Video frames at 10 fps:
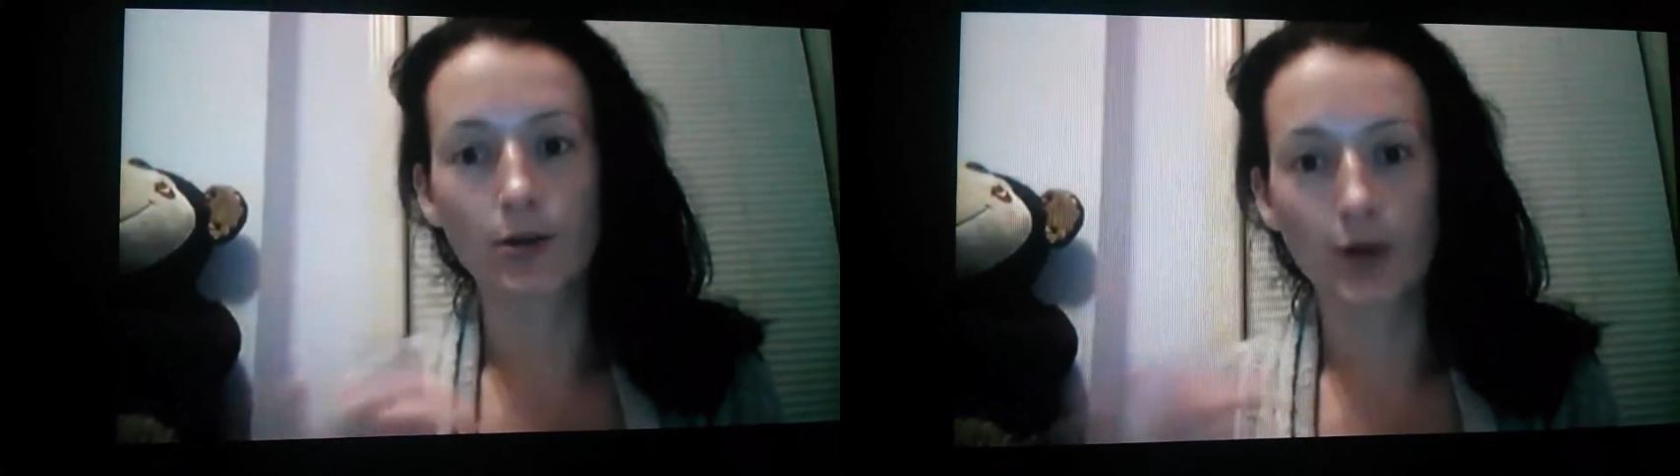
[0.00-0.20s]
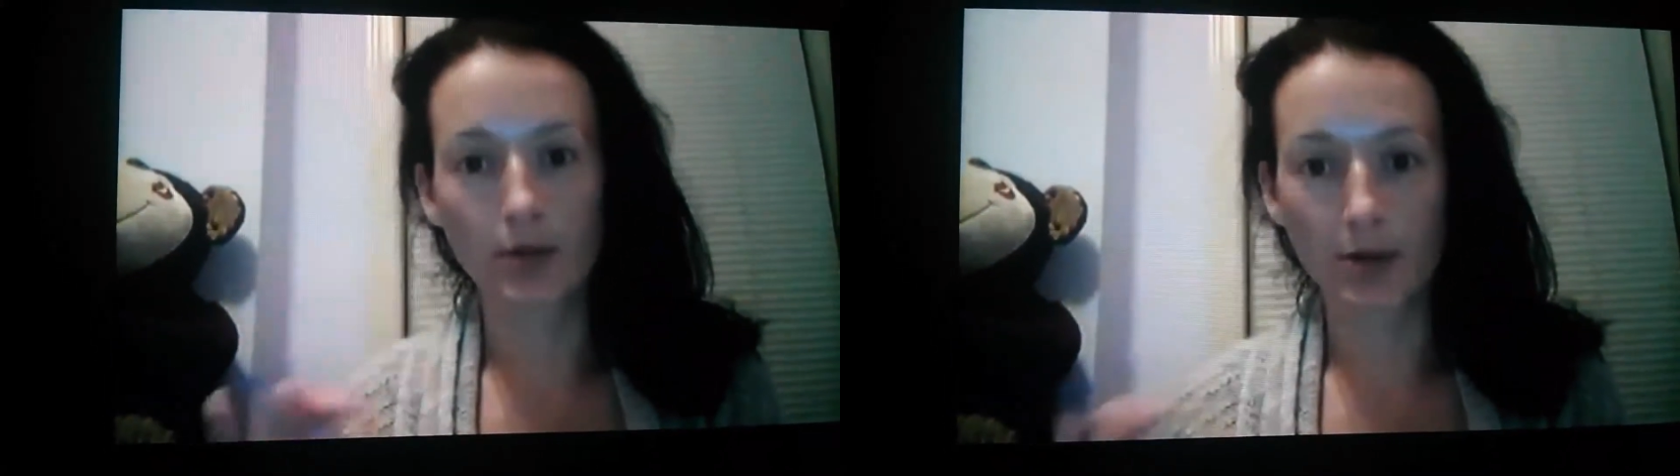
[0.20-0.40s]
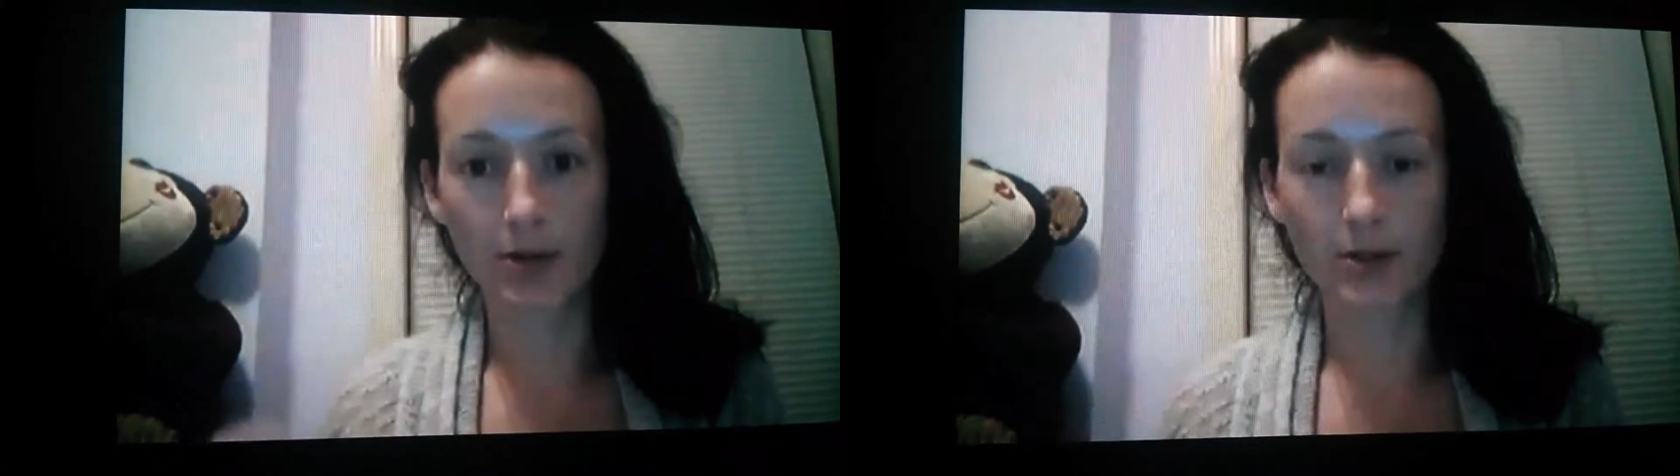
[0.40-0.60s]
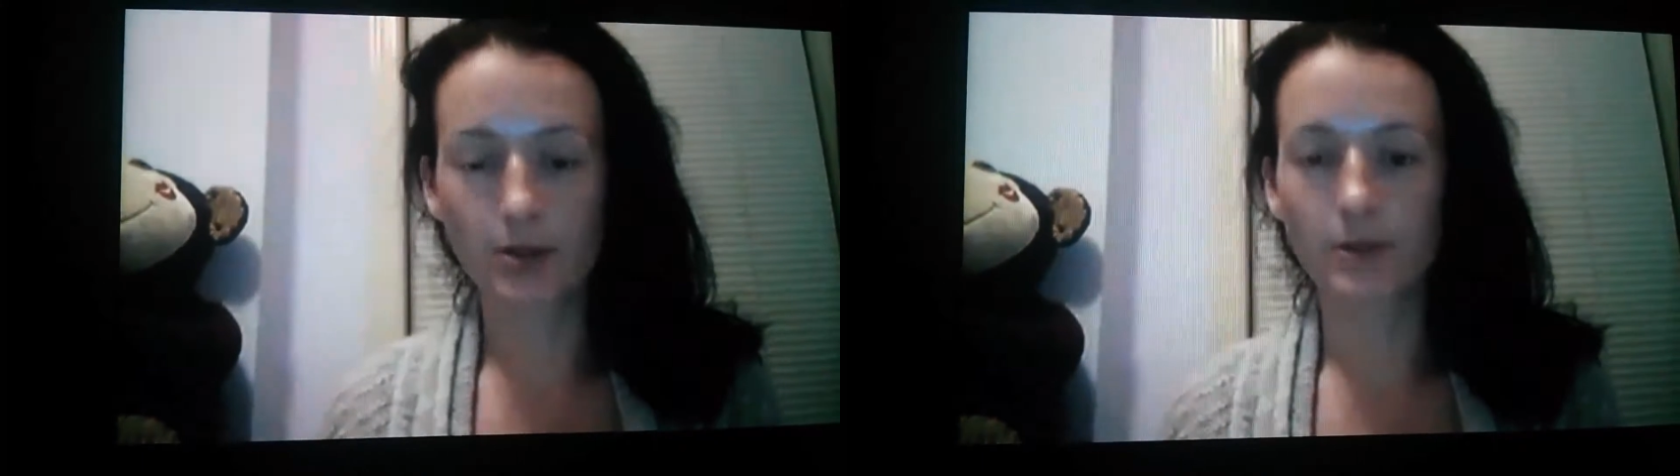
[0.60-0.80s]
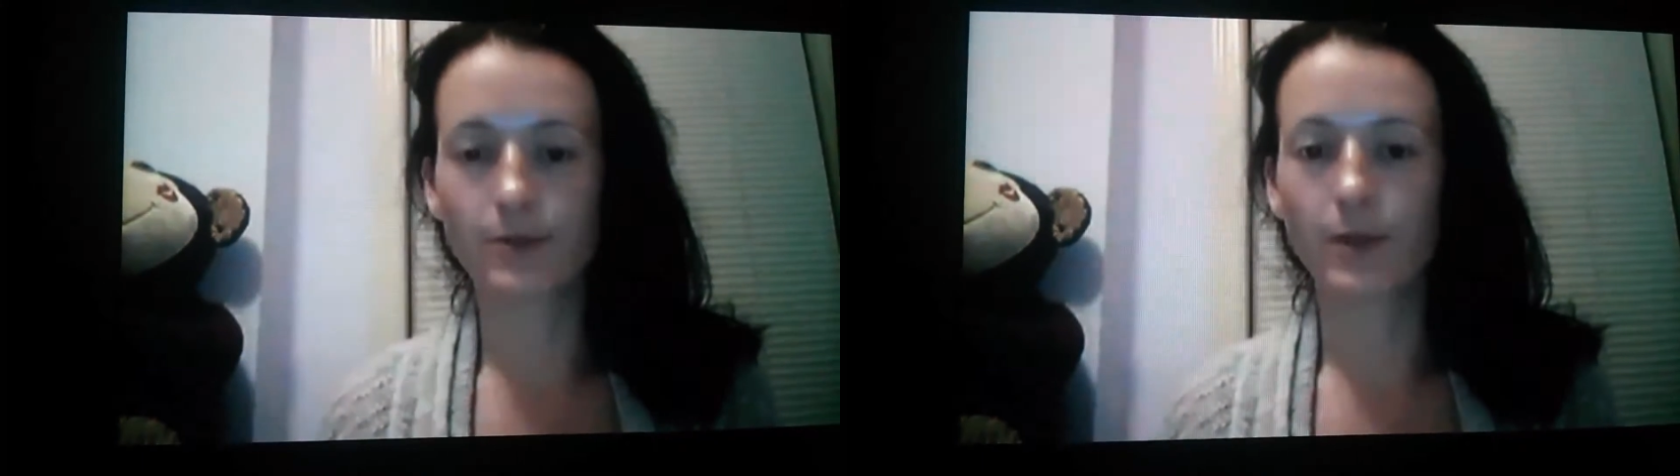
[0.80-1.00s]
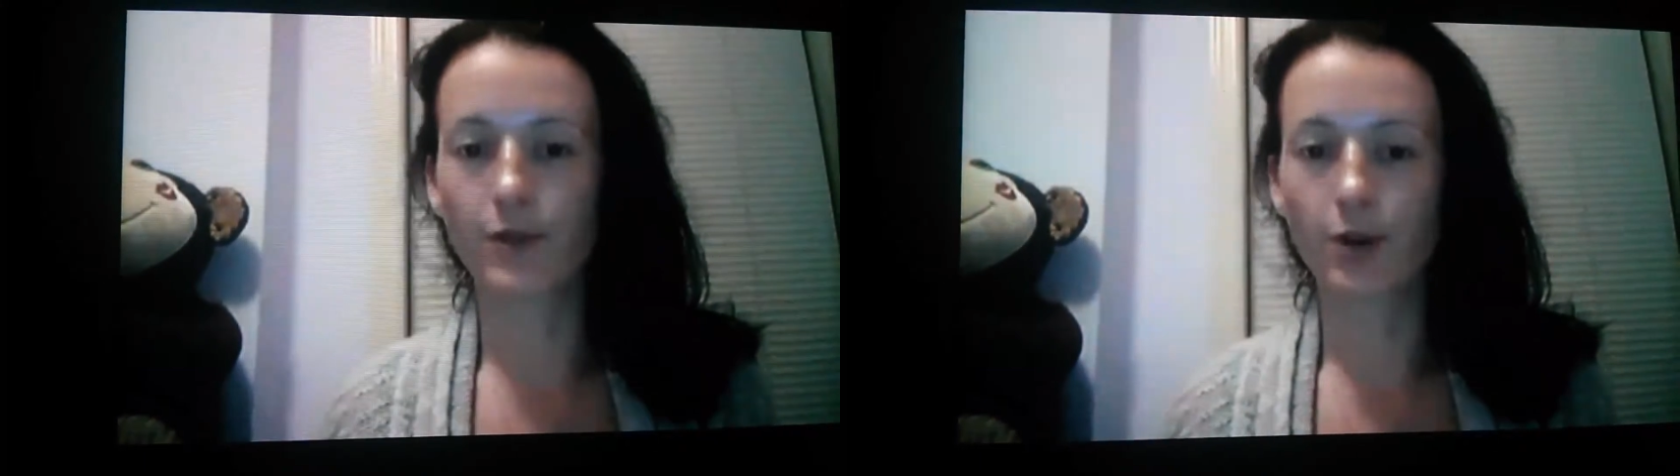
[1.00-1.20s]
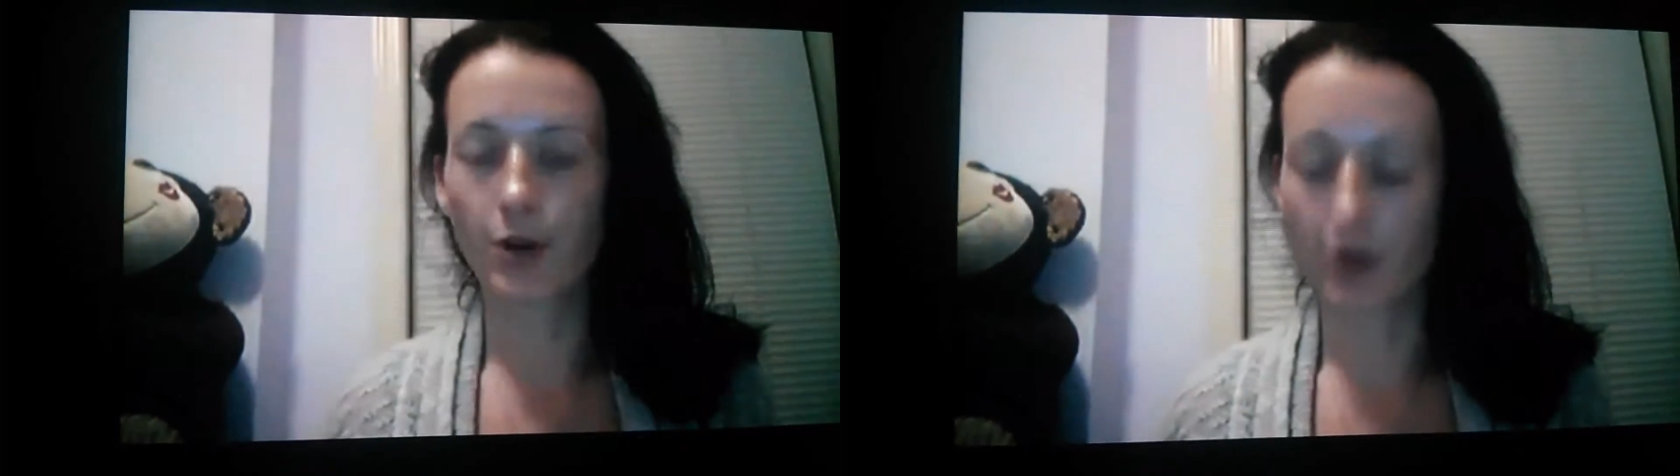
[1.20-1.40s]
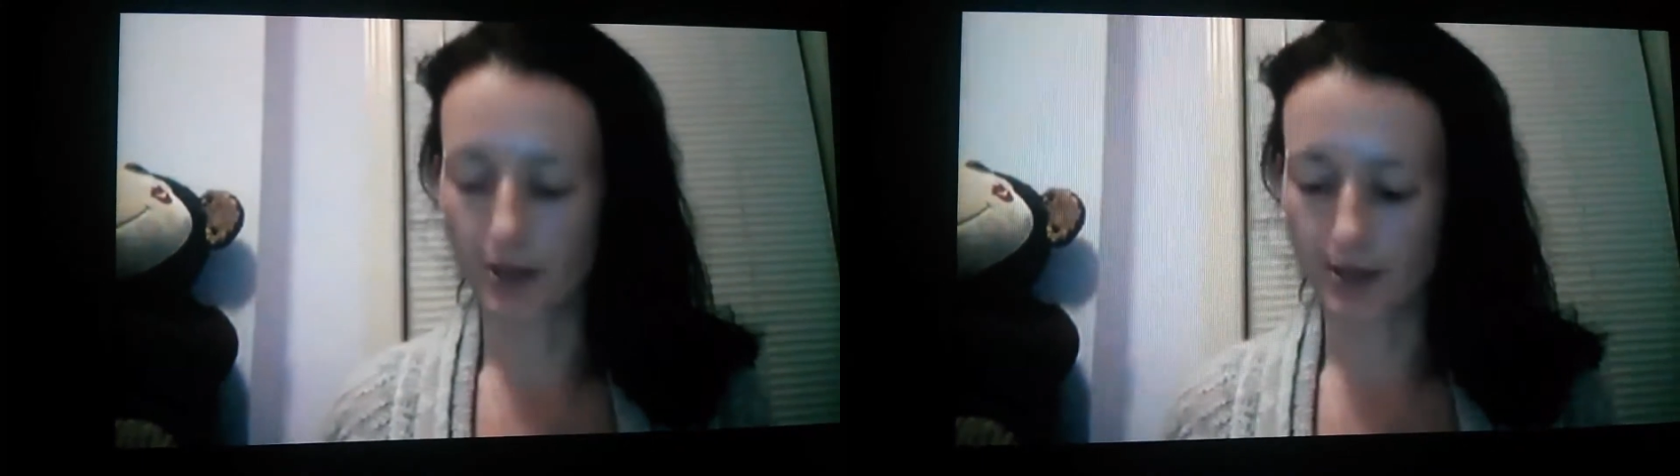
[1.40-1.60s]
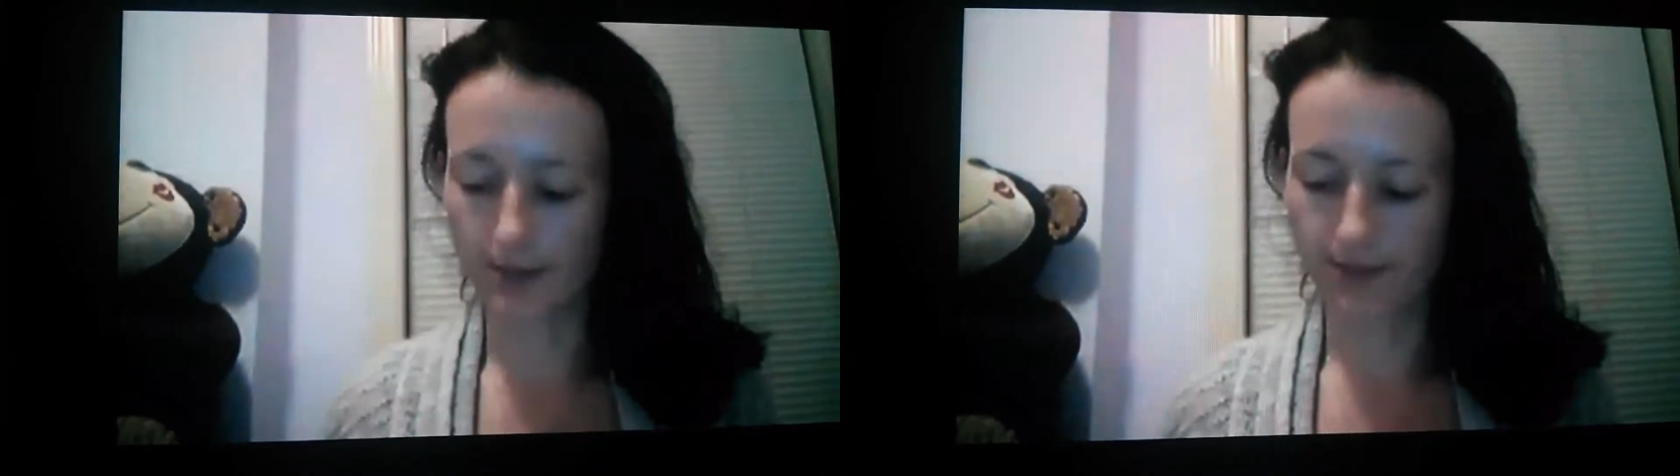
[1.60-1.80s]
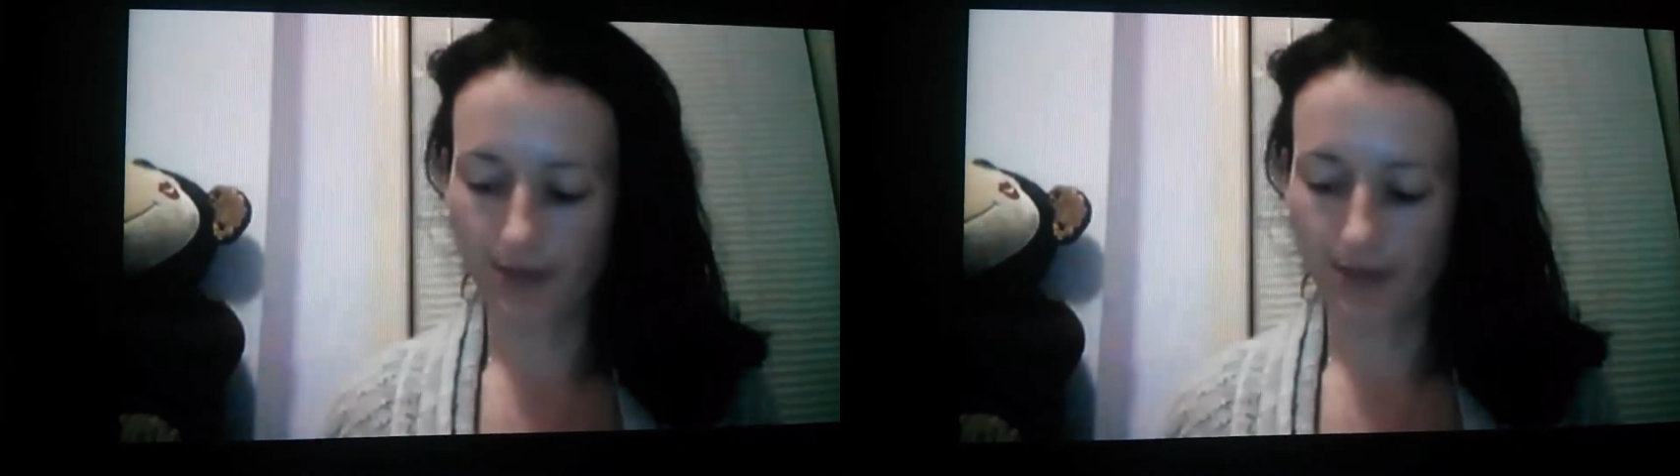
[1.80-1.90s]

read about it if you're curious.